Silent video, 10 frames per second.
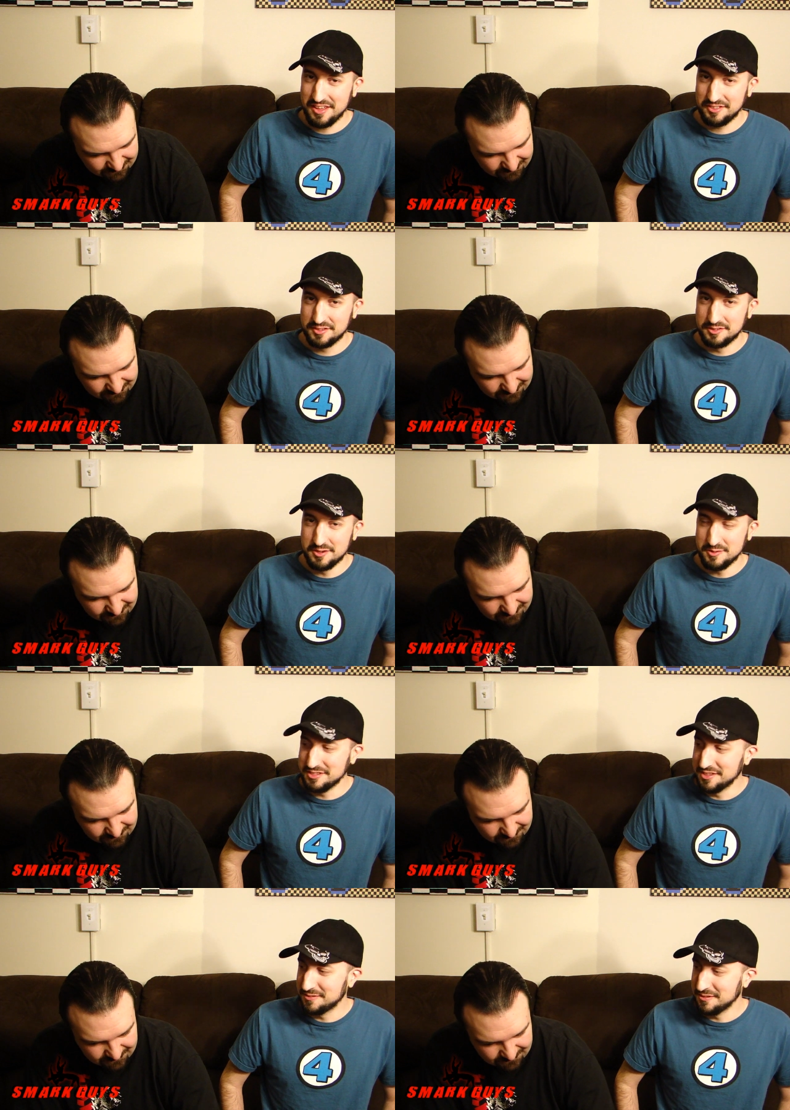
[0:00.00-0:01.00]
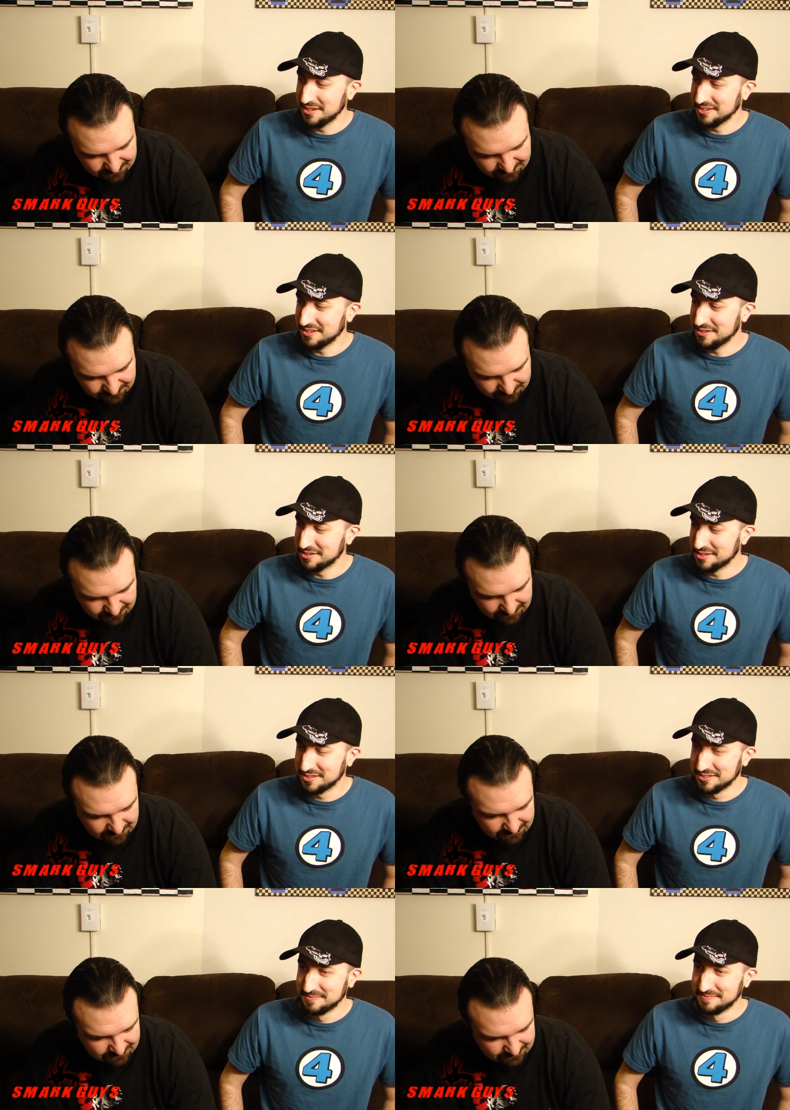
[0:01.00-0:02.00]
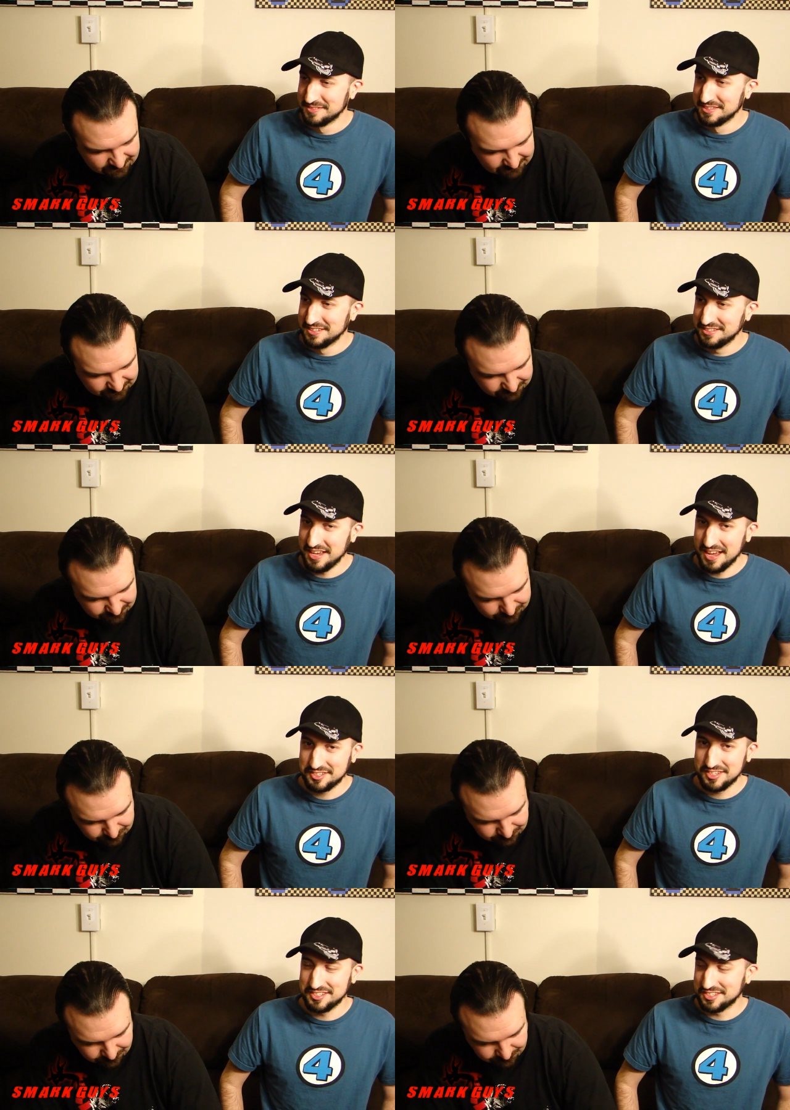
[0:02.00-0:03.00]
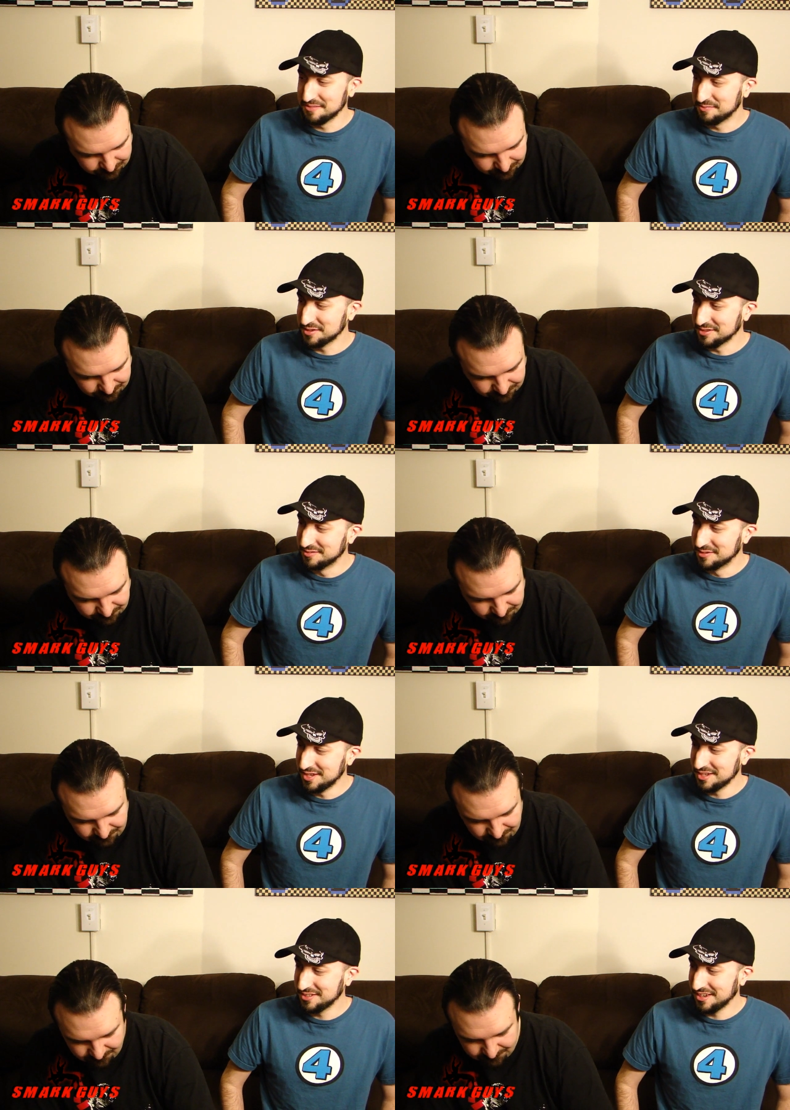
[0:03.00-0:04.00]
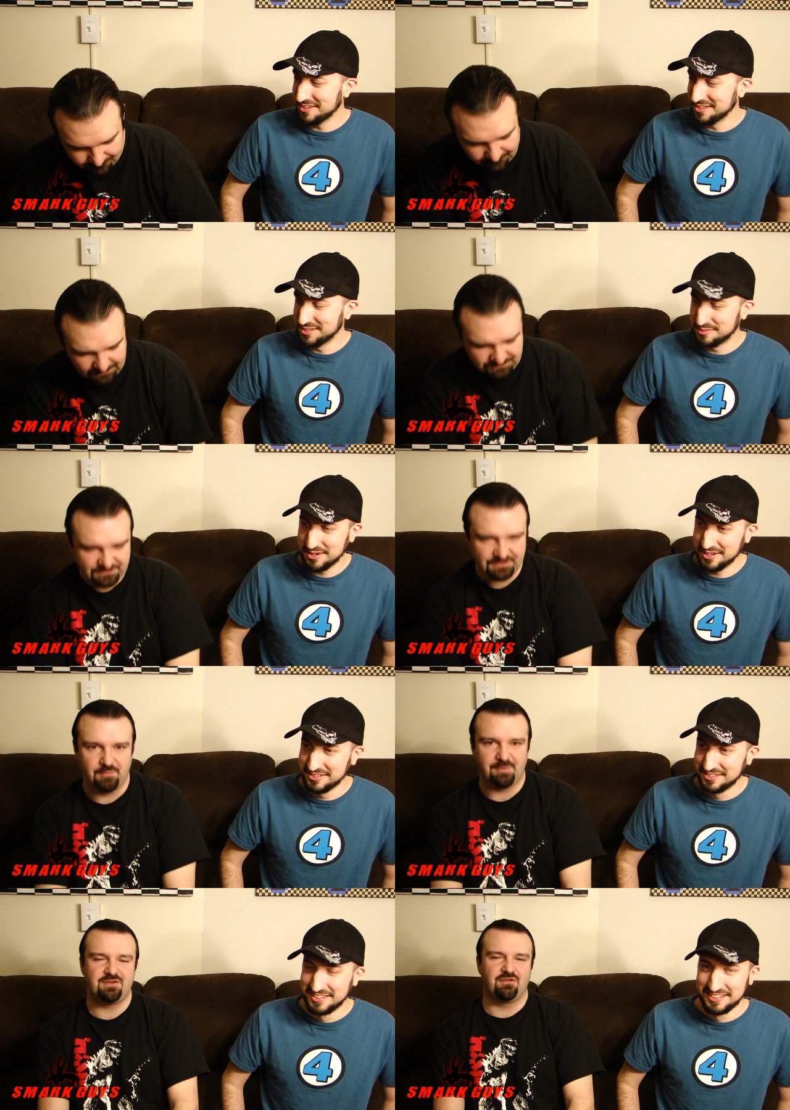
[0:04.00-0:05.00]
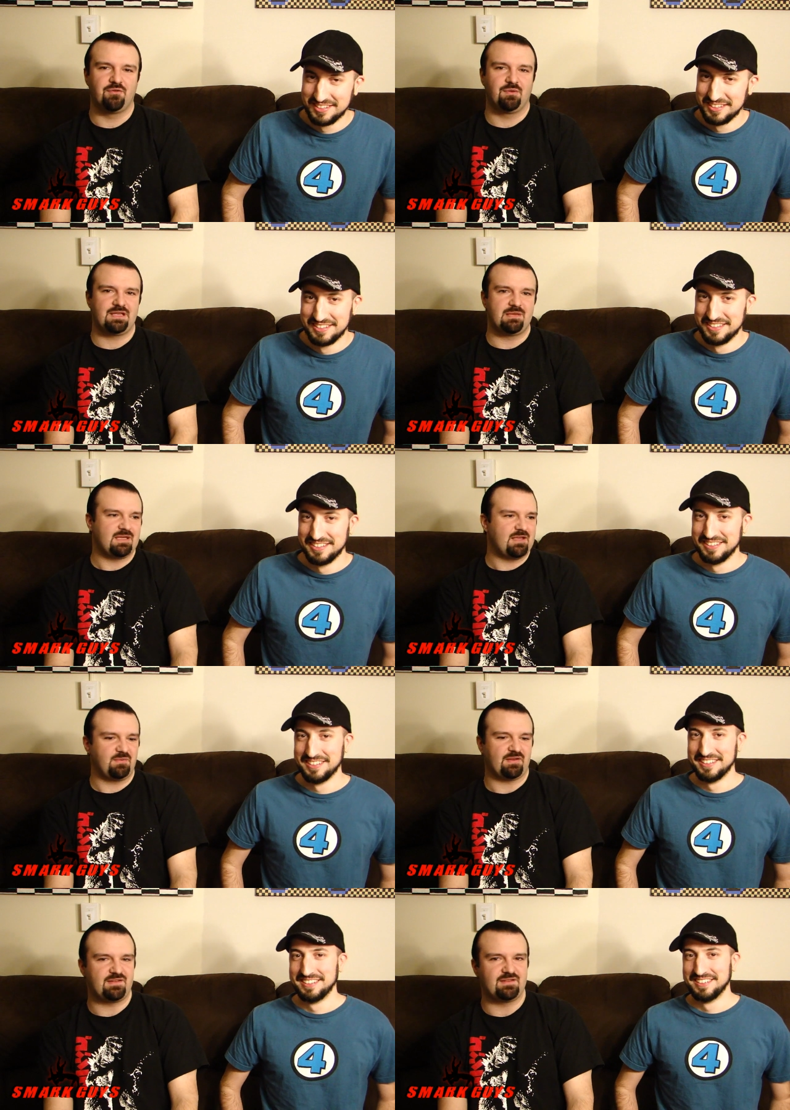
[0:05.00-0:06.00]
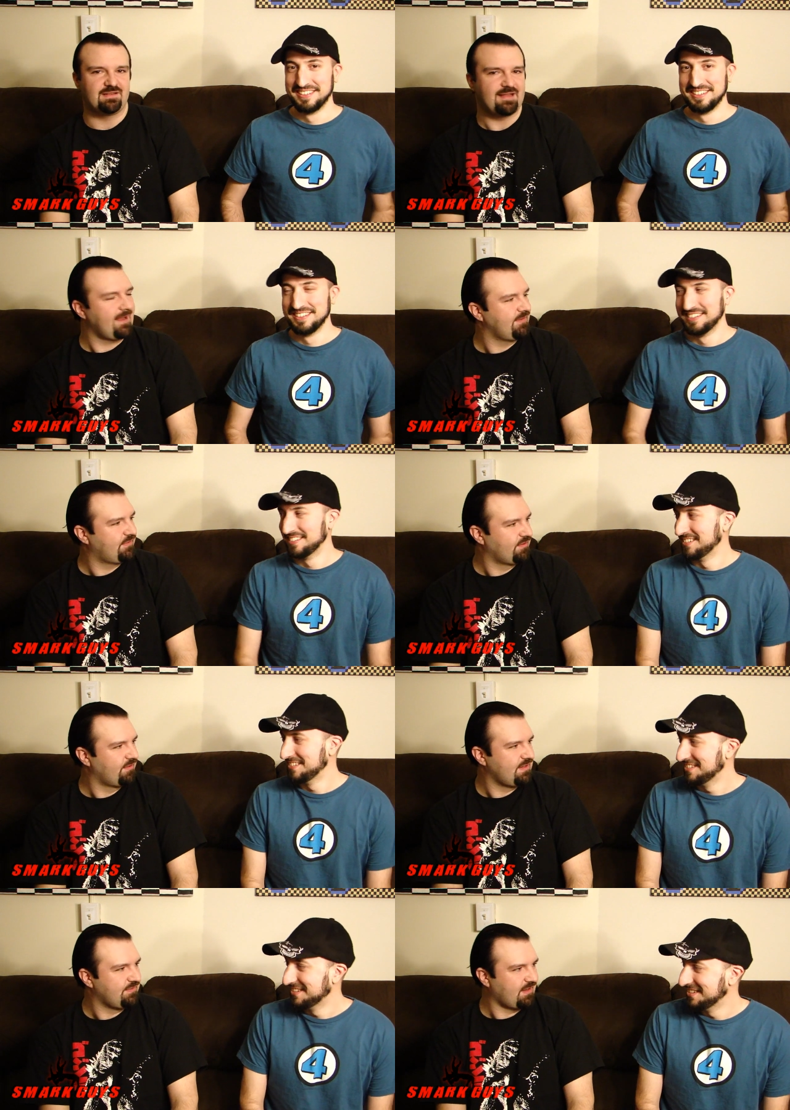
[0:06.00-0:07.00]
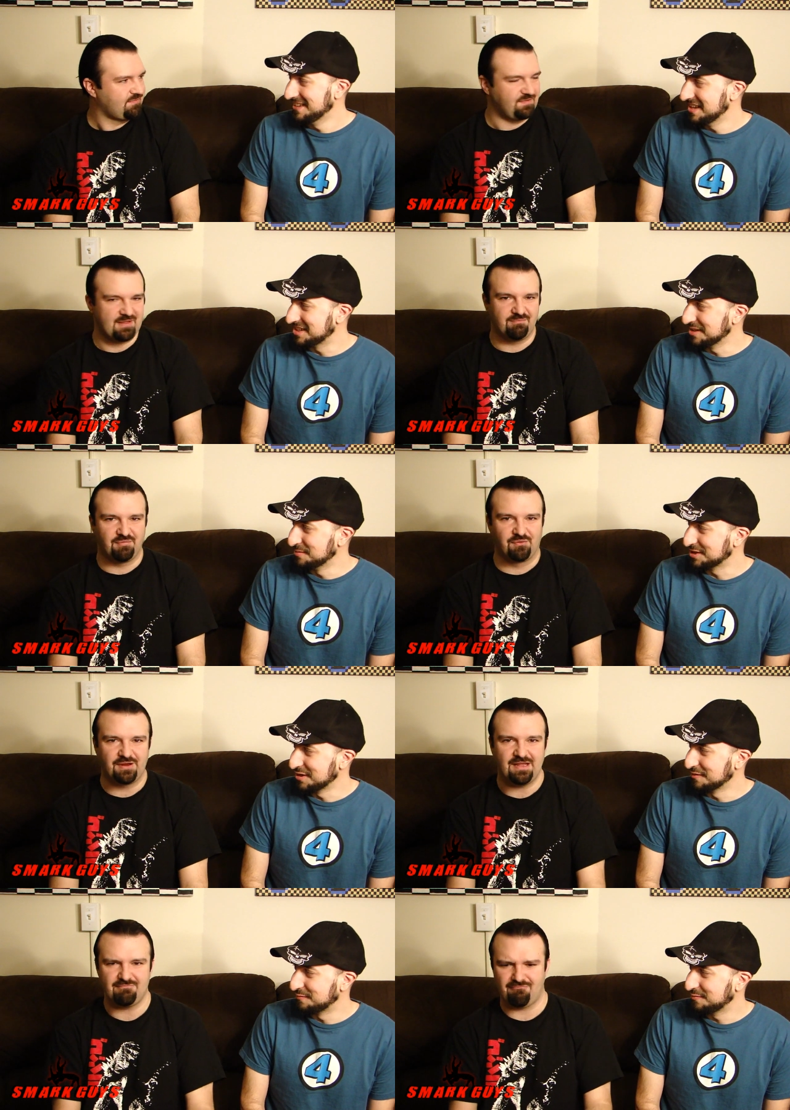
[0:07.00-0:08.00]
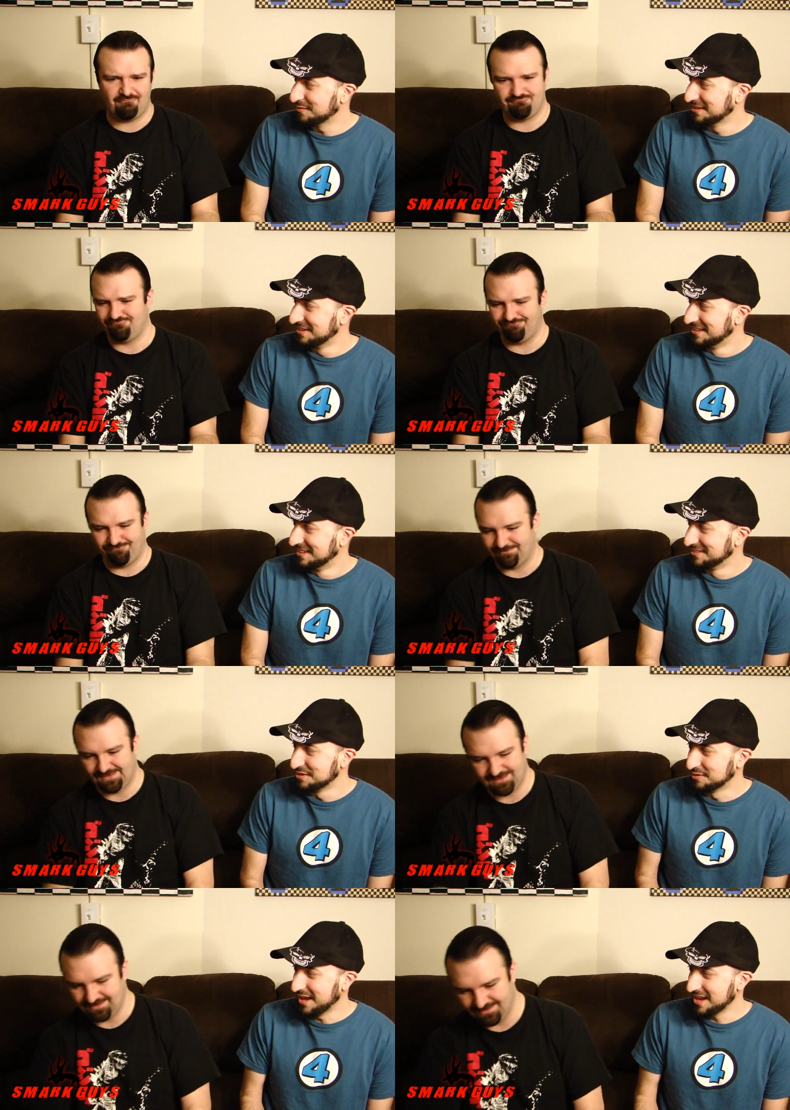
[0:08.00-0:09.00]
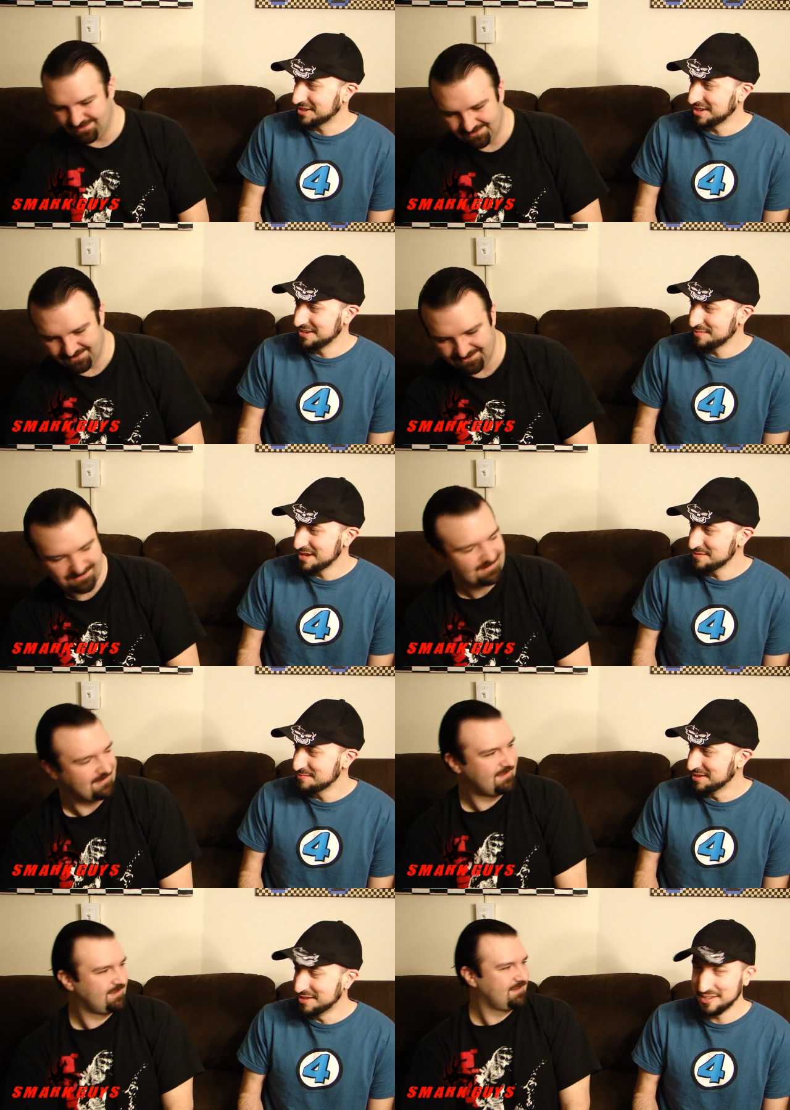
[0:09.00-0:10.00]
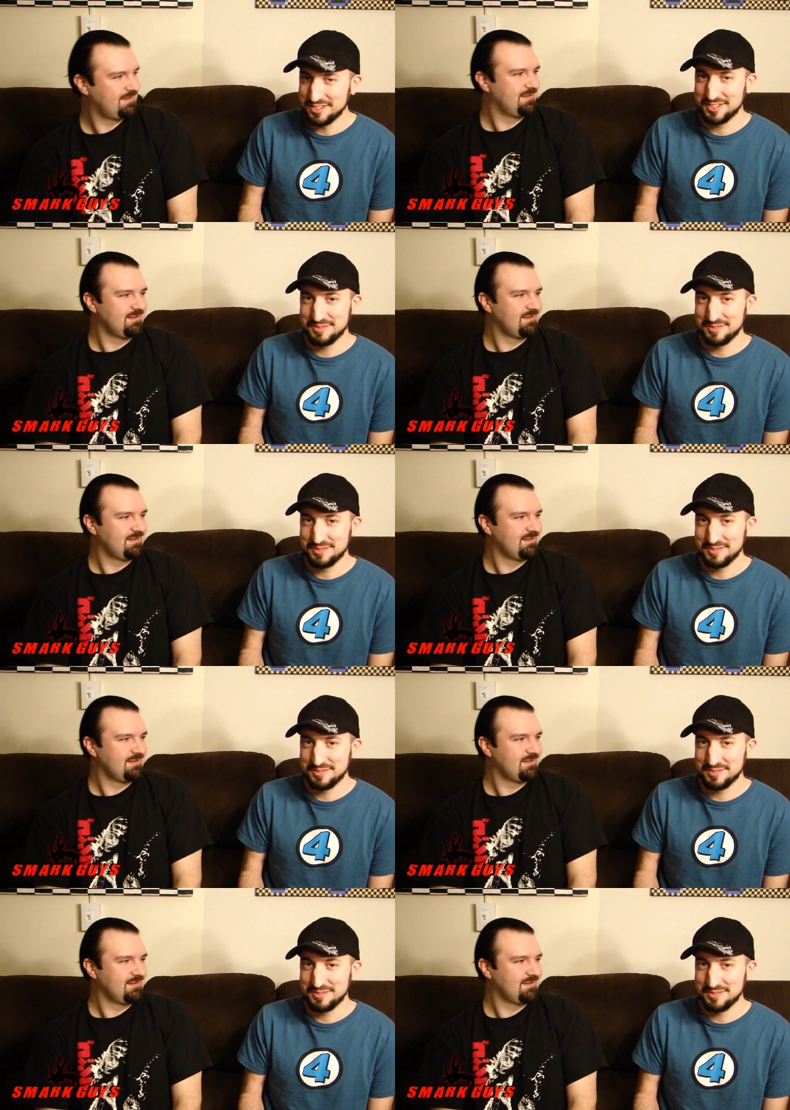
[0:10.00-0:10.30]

Speaker 1: at, at the doing the thing. I don't know. Right. The accent's completely ridiculous. I don't know. It's
Speaker 2: just it's very, stupid. You don't know what the gimmick is. Besides, he's a dancer and he's like. He has some sort of
Speaker 1: little accent maybe, but it doesn't